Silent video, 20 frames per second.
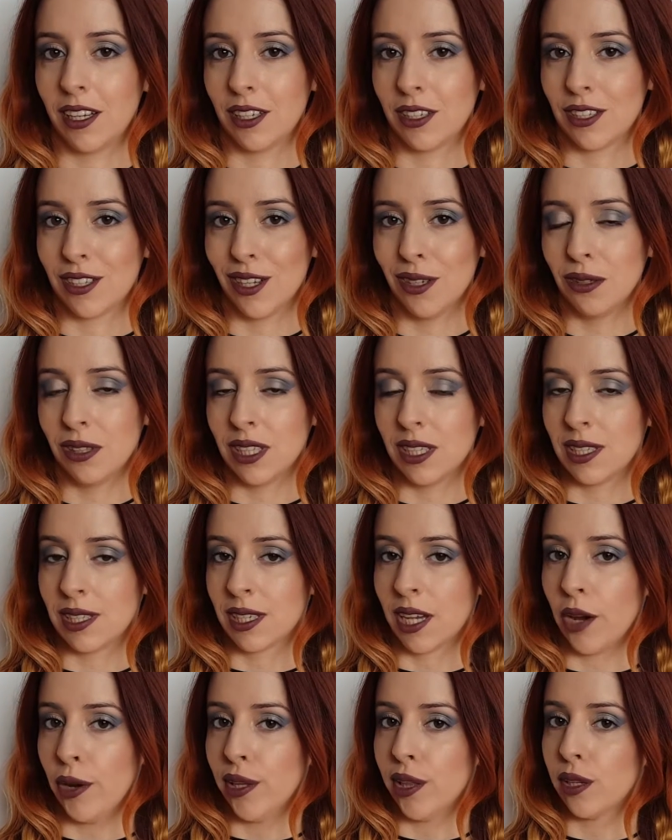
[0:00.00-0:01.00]
So this is
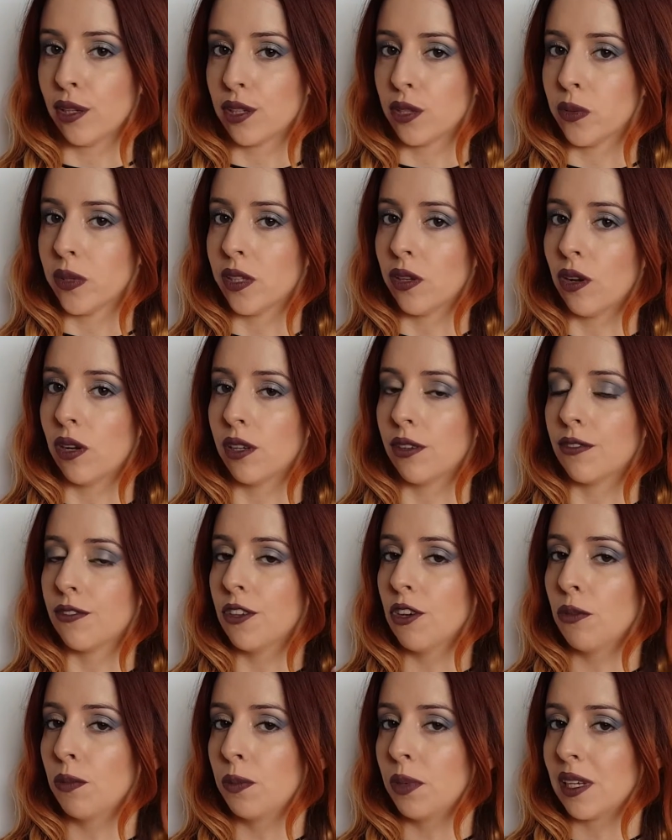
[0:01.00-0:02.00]
how it looks with only
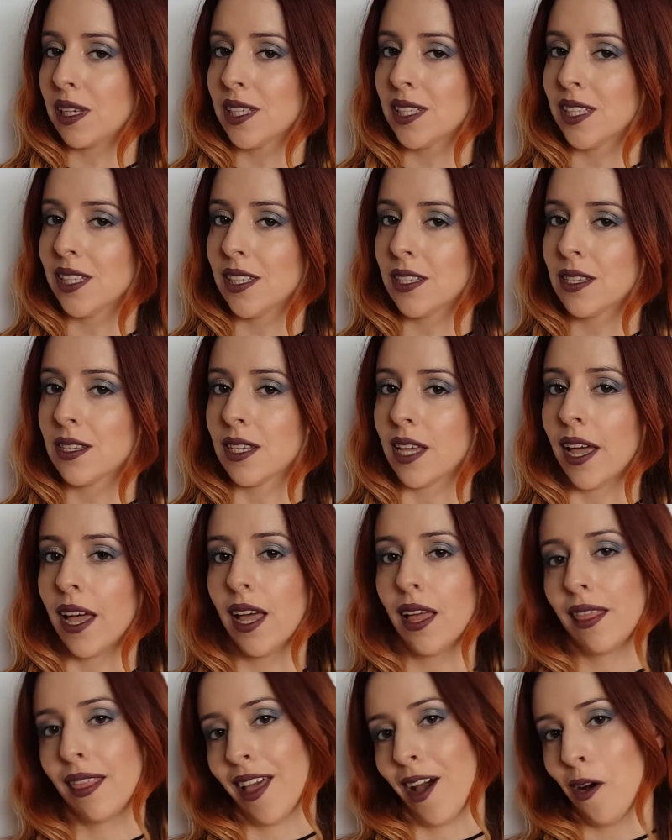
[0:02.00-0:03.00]
few pieces,
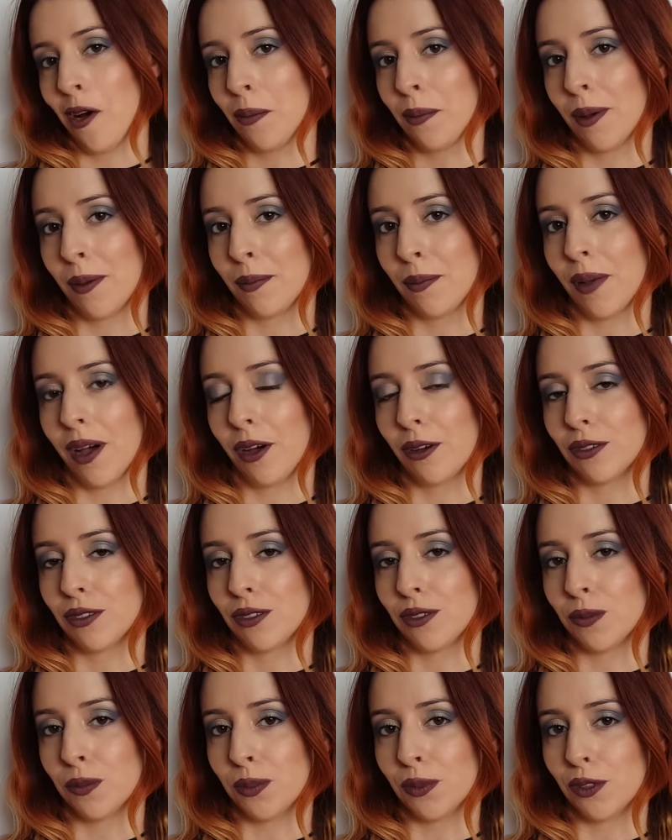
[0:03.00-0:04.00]
and now I'm about
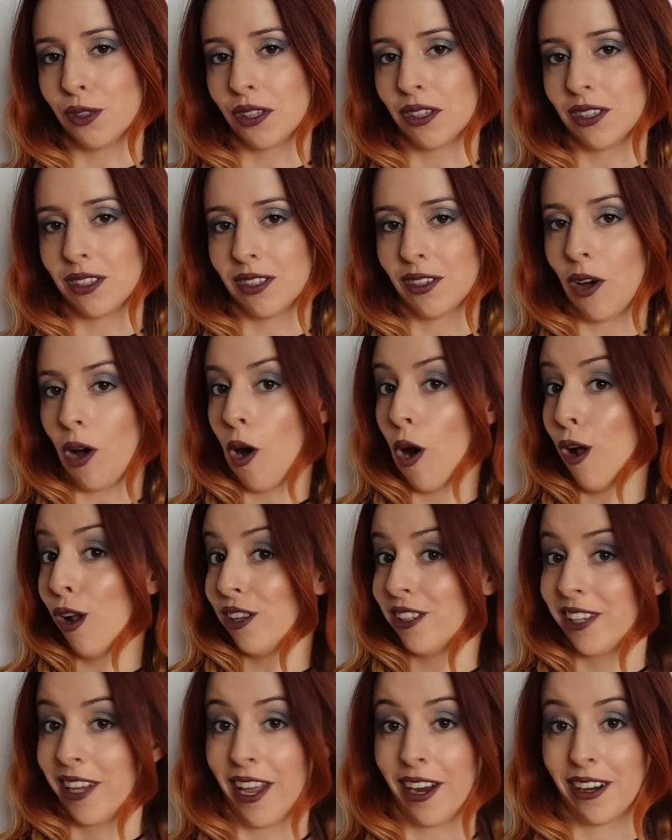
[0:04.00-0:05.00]
to put all
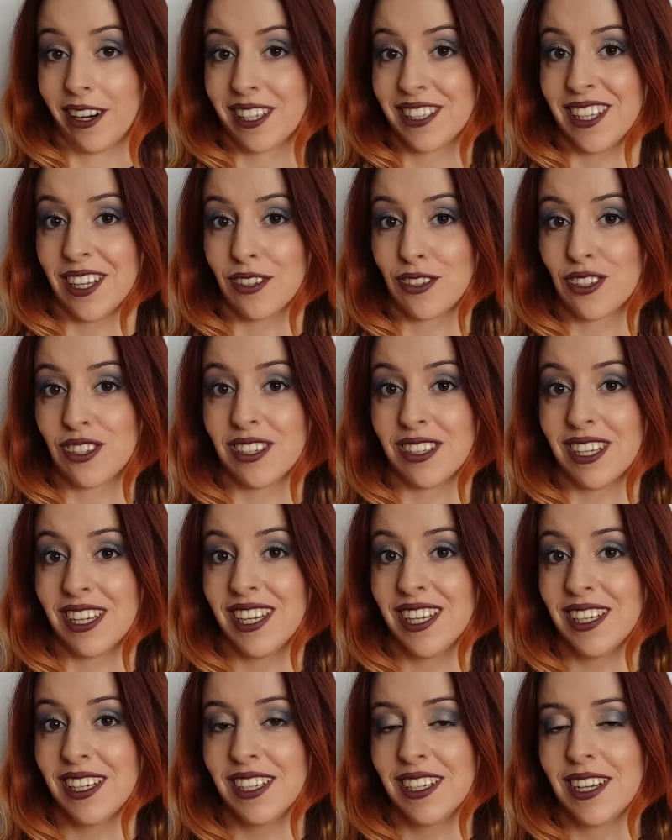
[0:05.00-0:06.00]
the hair extension
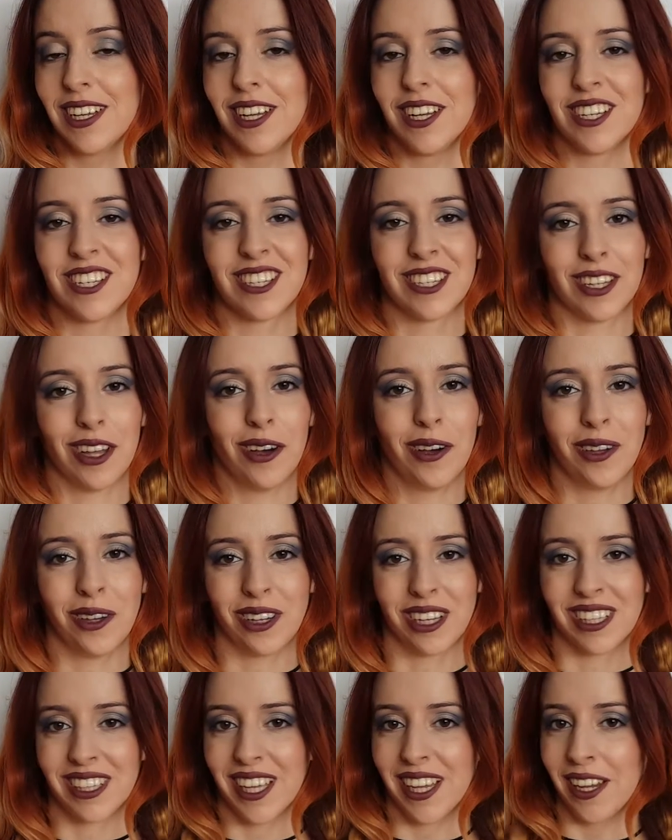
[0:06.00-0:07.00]
in, so you
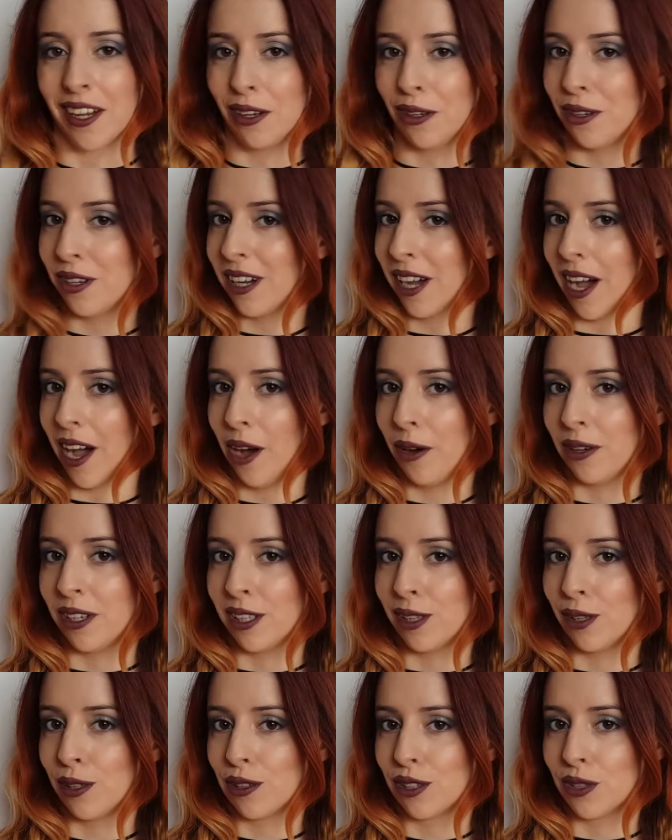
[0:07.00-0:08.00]
can take a look how
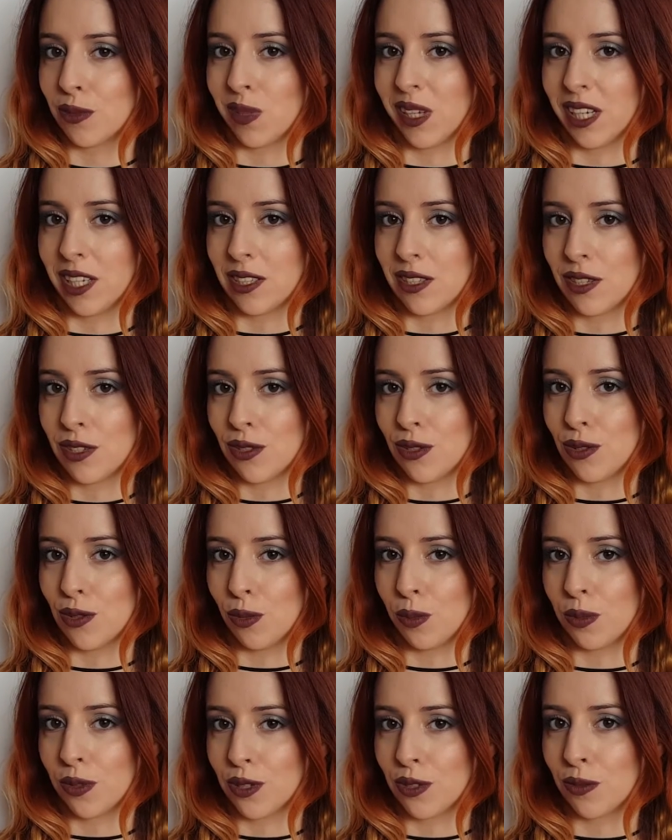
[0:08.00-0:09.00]
it looks when it's
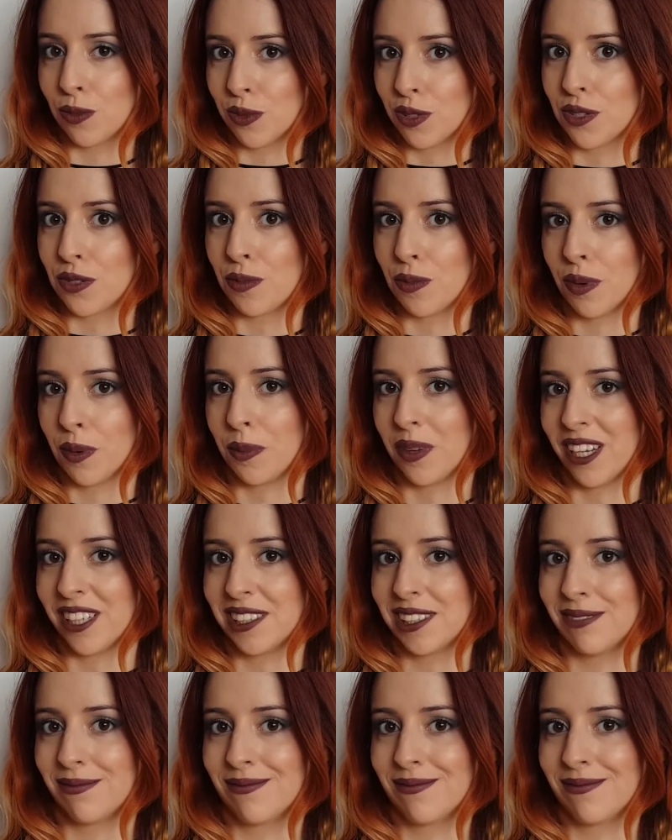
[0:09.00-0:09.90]
super big.